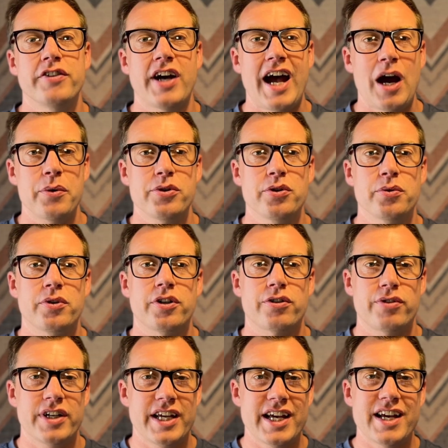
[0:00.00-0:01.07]
how you
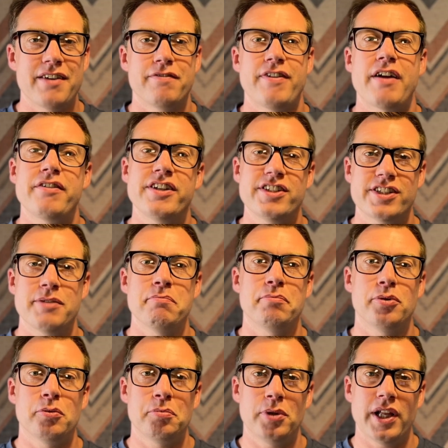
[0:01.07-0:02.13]
create a very
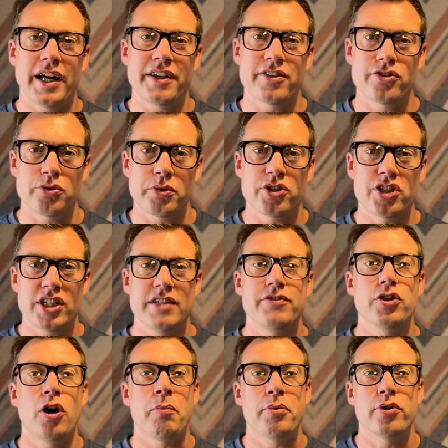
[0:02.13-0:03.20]
simple plan to achieve
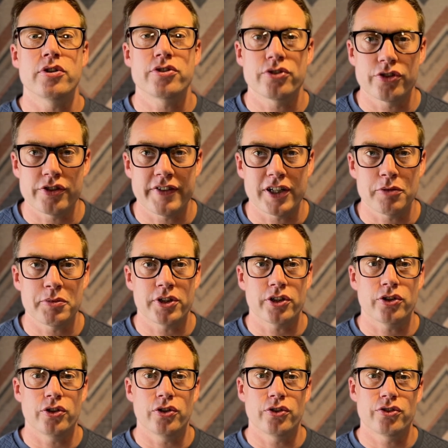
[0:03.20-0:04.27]
your personal development
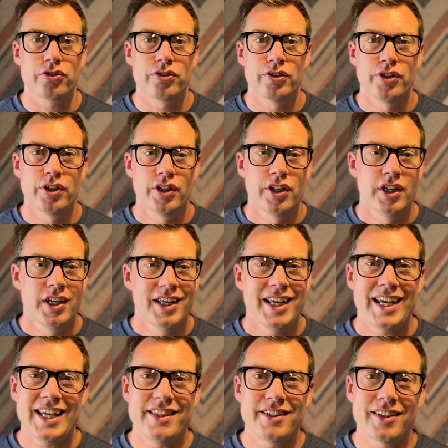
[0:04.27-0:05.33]
goals.
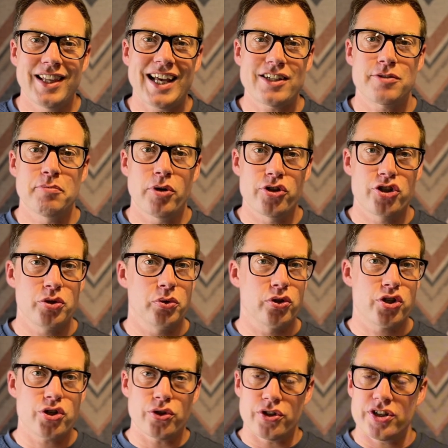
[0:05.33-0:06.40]
In the last module,
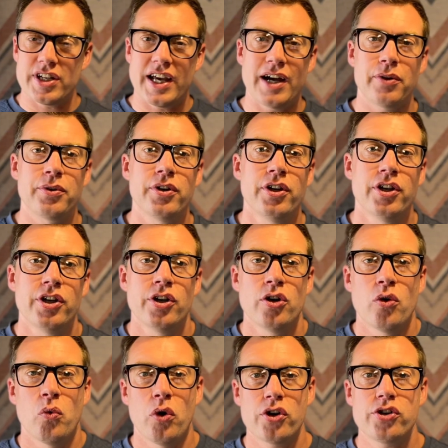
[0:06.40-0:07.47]
Chunk Down,
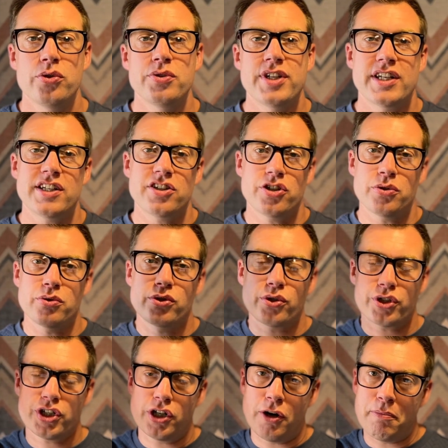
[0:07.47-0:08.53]
what you did is you
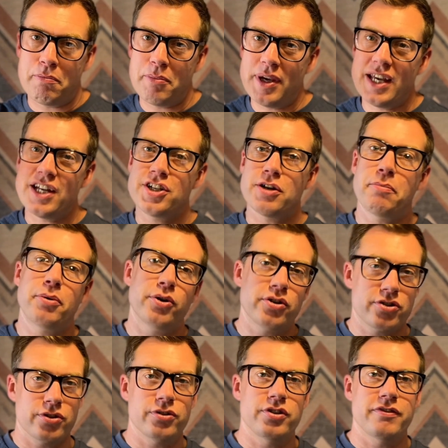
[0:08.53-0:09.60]
took your major
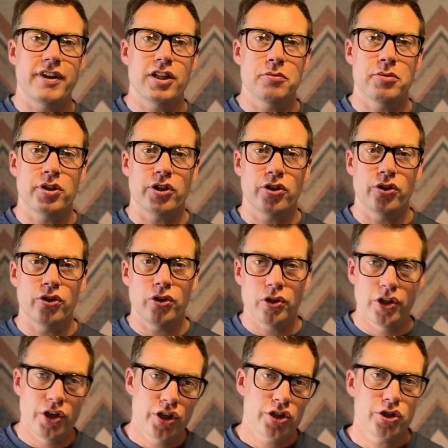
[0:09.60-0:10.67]
personal development goal,
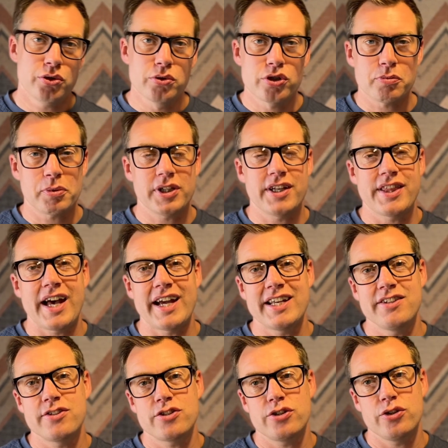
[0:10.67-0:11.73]
you split that
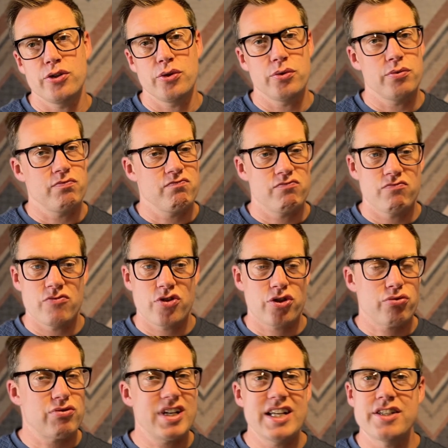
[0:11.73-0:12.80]
into
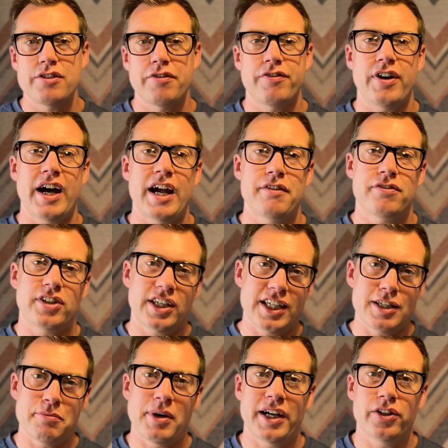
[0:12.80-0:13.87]
3 to 5 key
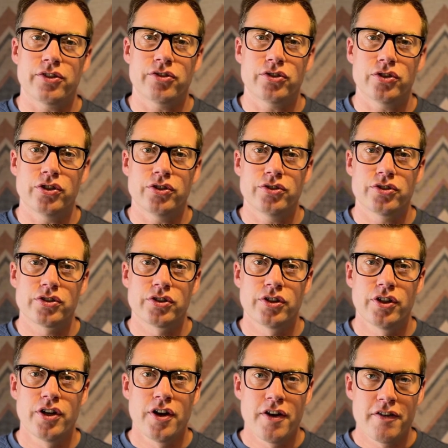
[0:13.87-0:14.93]
milestones.
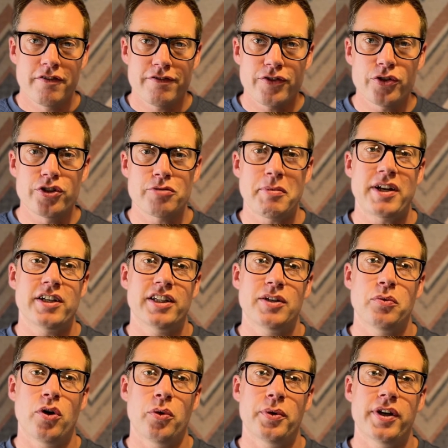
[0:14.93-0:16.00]
Fundamentally,
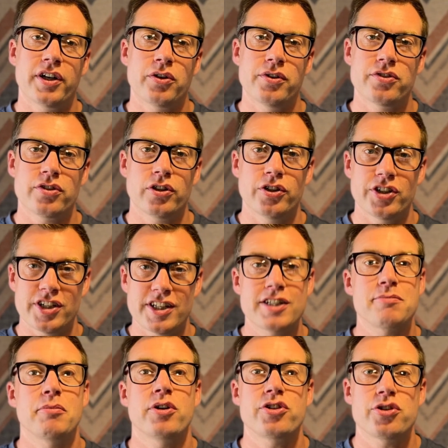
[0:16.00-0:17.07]
what we are going to learn in this
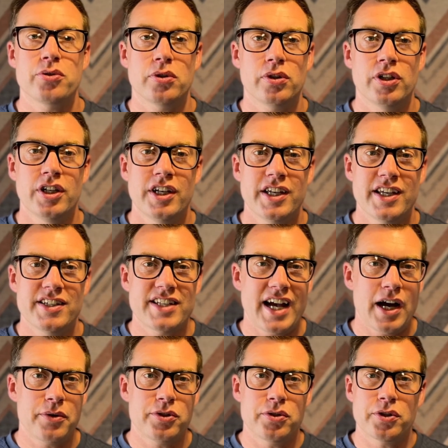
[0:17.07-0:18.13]
module is how
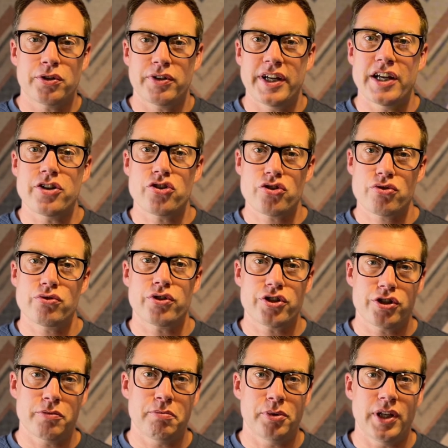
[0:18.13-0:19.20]
you create a
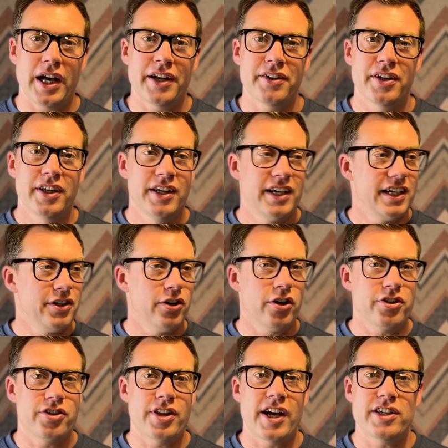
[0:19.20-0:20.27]
structured plan in order
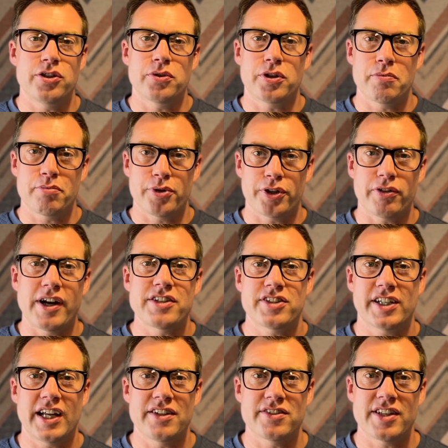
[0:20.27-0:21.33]
that you can progress
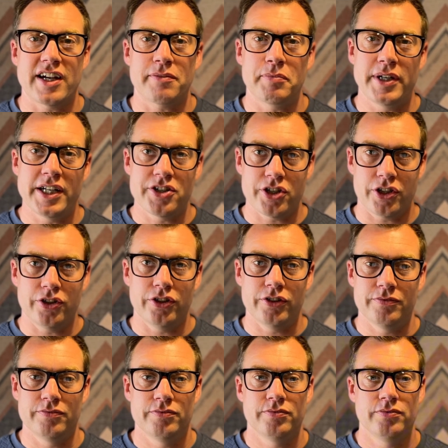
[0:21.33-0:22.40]
against that major goal.
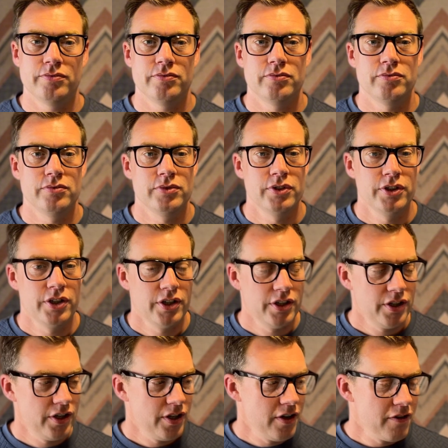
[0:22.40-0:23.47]

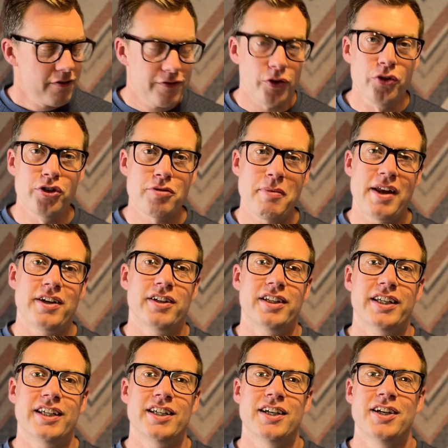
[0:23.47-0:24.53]

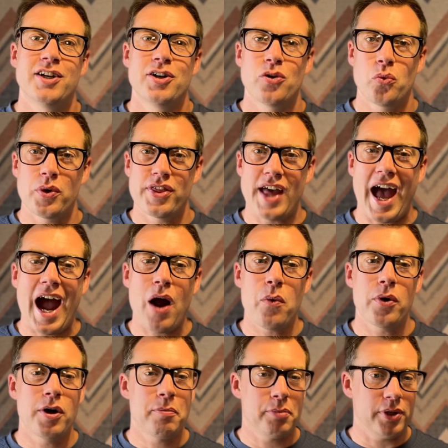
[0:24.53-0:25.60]
Fundamentally, without
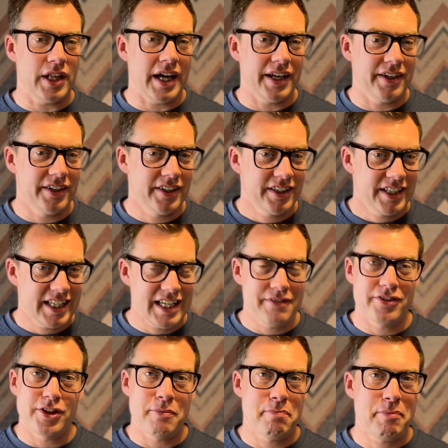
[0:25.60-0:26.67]
a plan, even
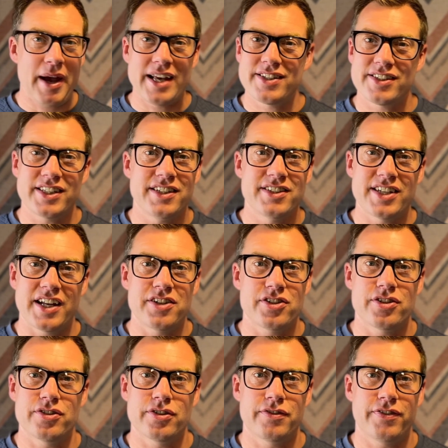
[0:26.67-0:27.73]
the best
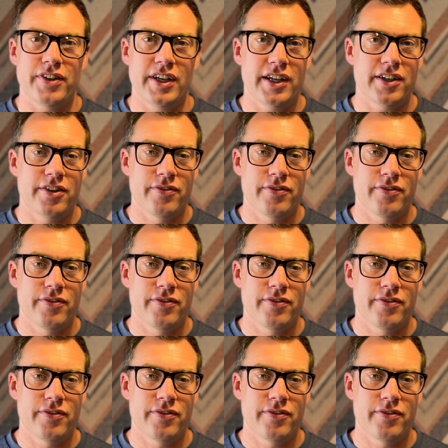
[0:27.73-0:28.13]
intentions fade.